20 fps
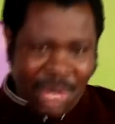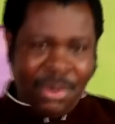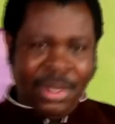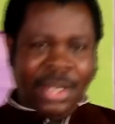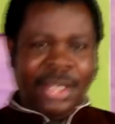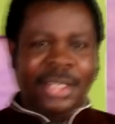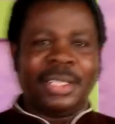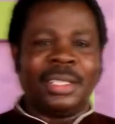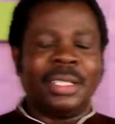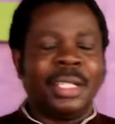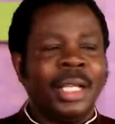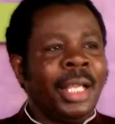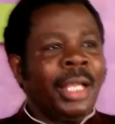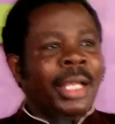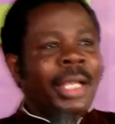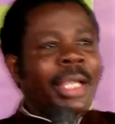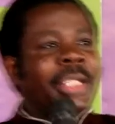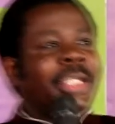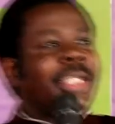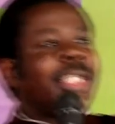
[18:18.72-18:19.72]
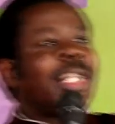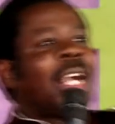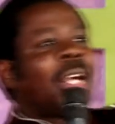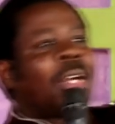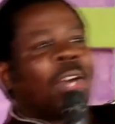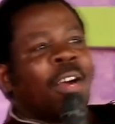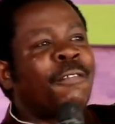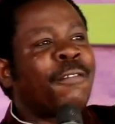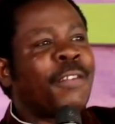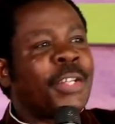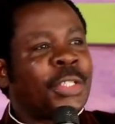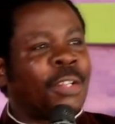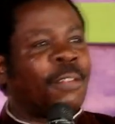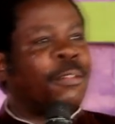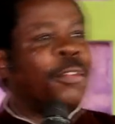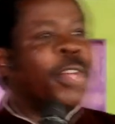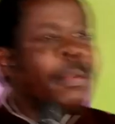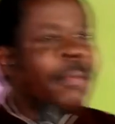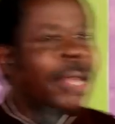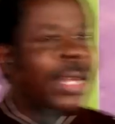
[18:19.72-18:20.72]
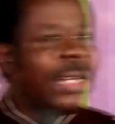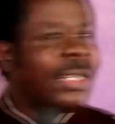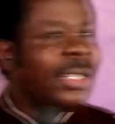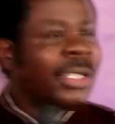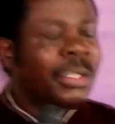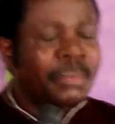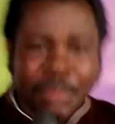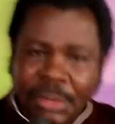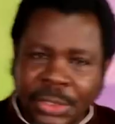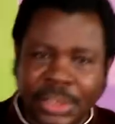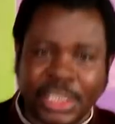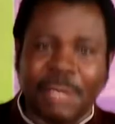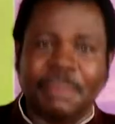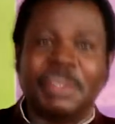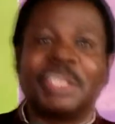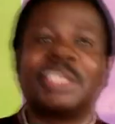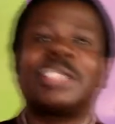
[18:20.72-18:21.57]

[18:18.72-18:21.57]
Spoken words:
one, he's in a conference of women, Muslim, is